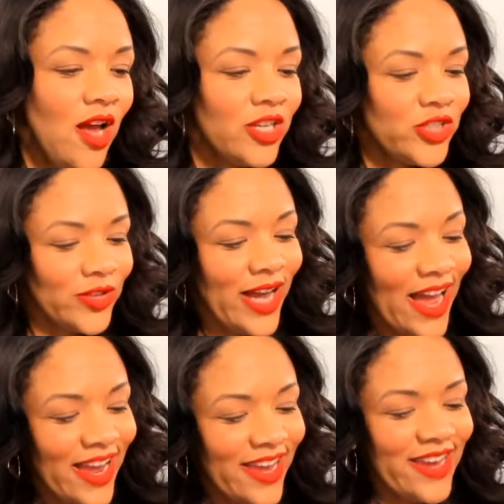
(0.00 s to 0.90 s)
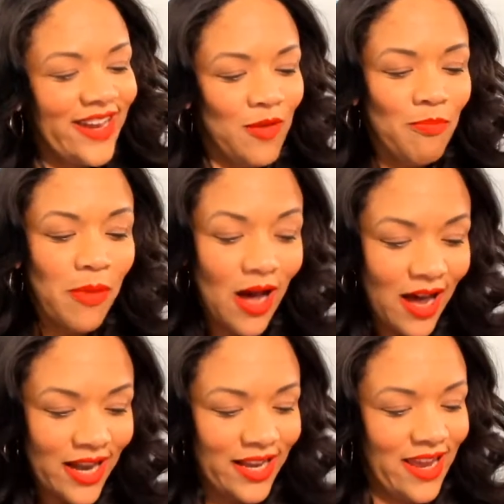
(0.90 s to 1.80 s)
Janayad and
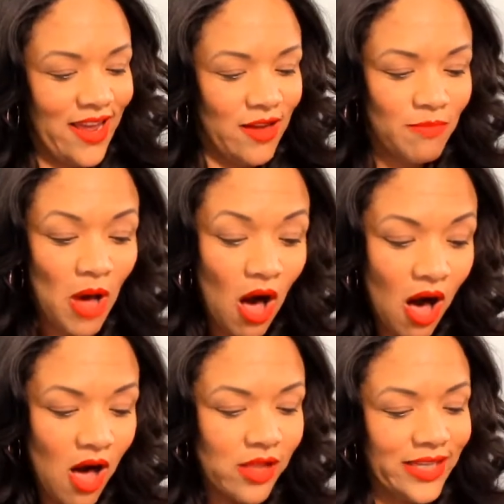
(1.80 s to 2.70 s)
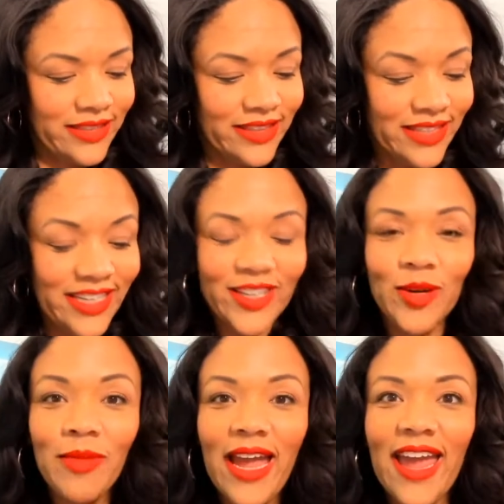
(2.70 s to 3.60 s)
Bonnie and Paul and
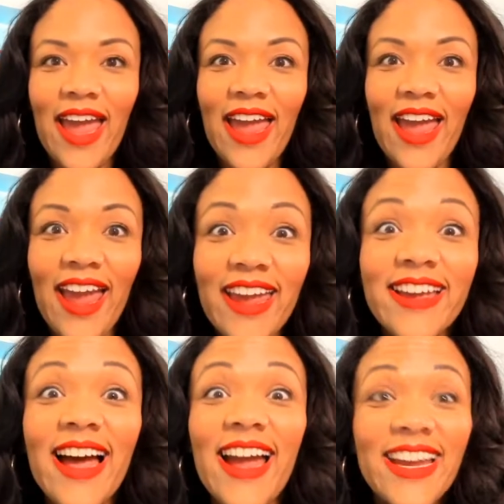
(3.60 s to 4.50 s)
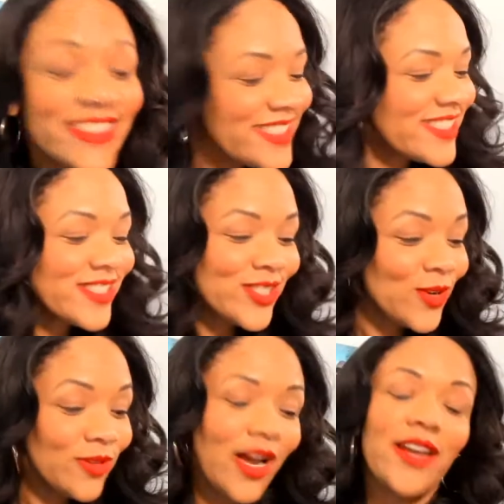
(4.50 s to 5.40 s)
Liam. Hey, guys, this is
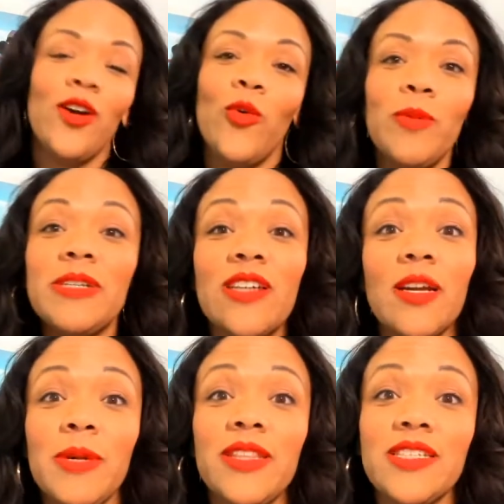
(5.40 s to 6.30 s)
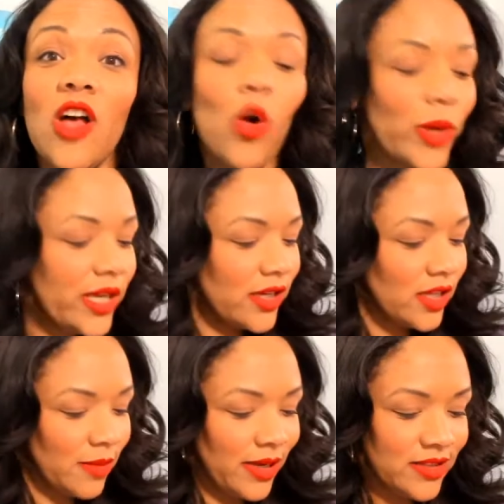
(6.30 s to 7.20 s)
so, I know we've been talking about this all week in
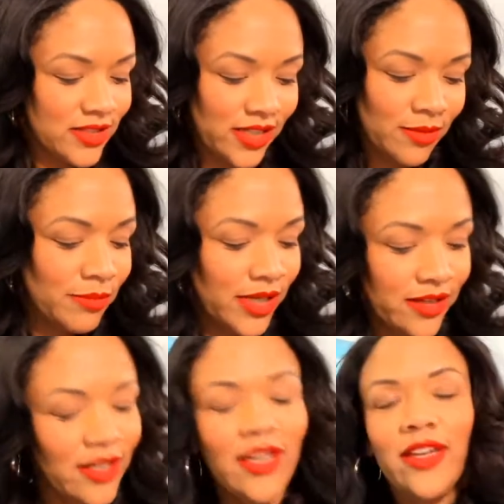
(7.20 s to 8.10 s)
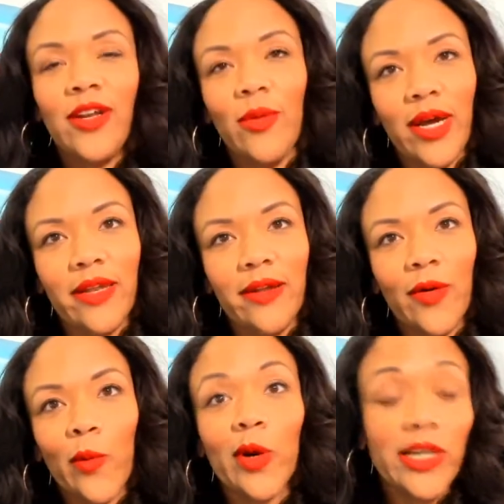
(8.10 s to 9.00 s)
Clubhouse, Liam, but you know what?
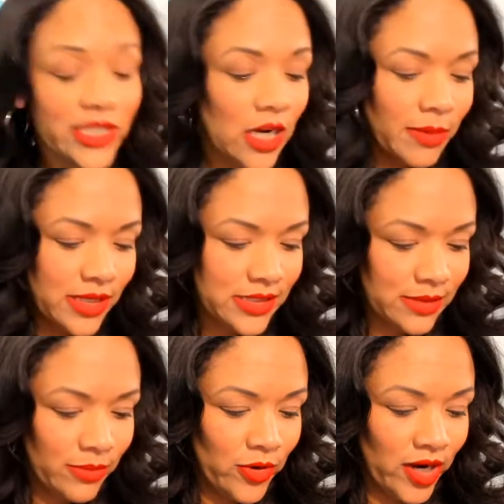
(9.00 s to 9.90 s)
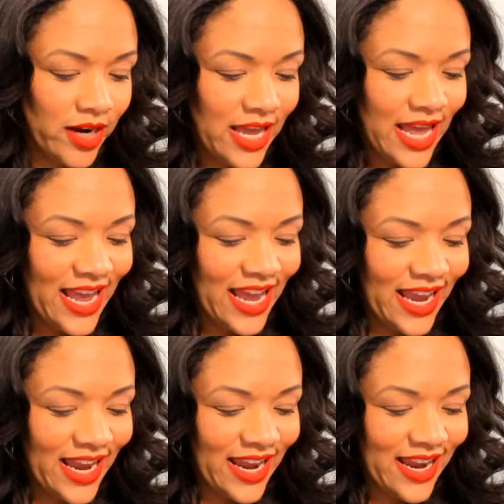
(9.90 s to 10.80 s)
We're going to talk about it some more.
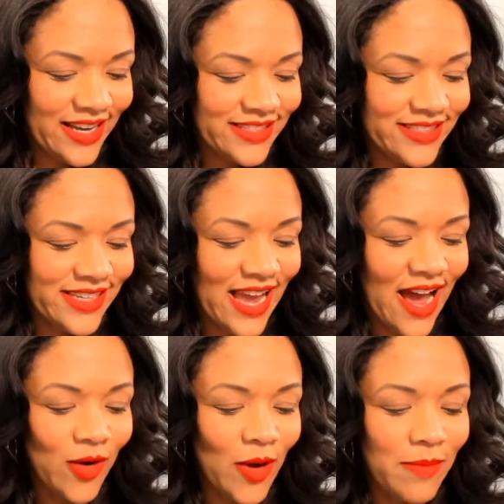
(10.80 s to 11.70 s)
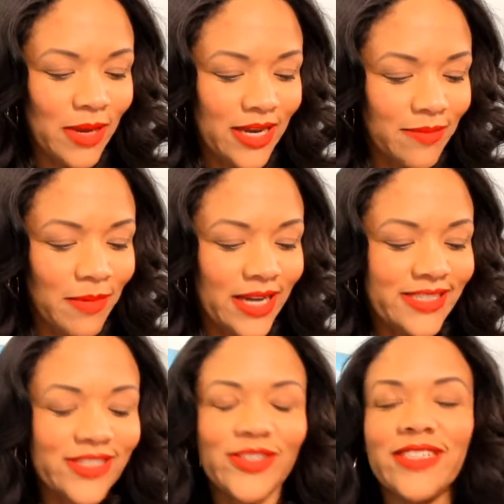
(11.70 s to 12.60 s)
And how do I make my
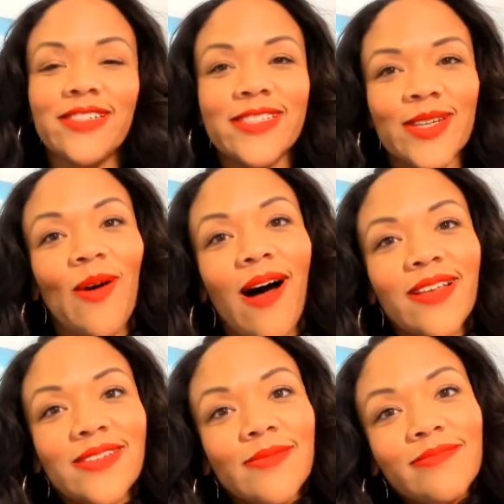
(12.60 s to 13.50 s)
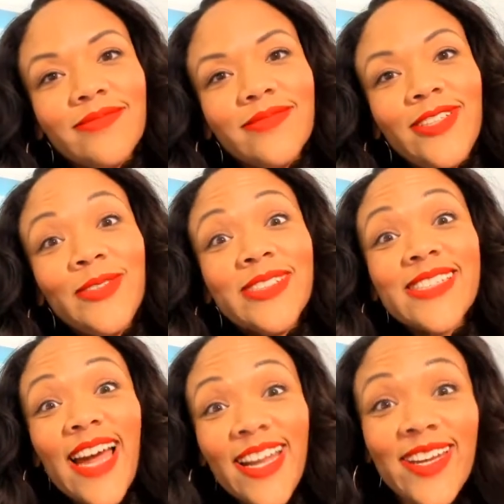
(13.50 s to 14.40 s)
screen look so awesome? You
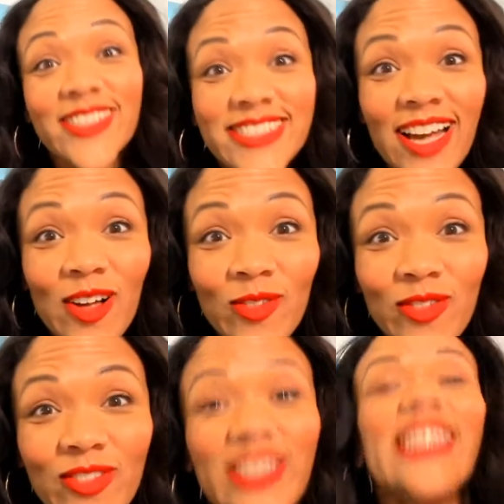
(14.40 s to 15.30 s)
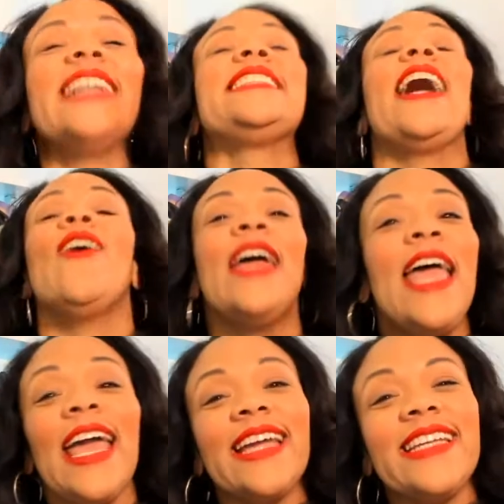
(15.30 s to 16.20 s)
design it yourself. That's how,
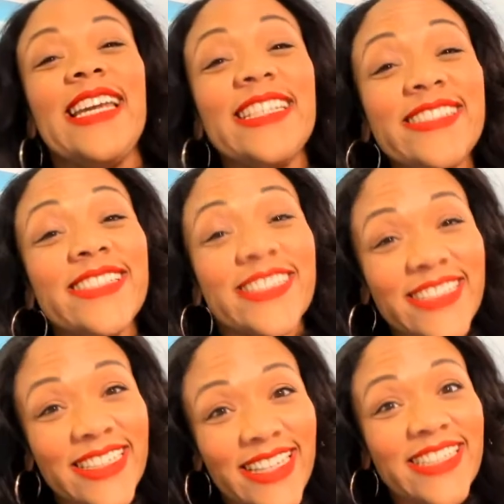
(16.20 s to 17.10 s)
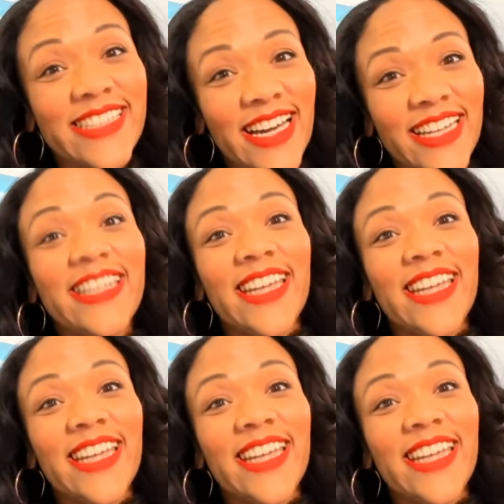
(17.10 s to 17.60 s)
easier said than done.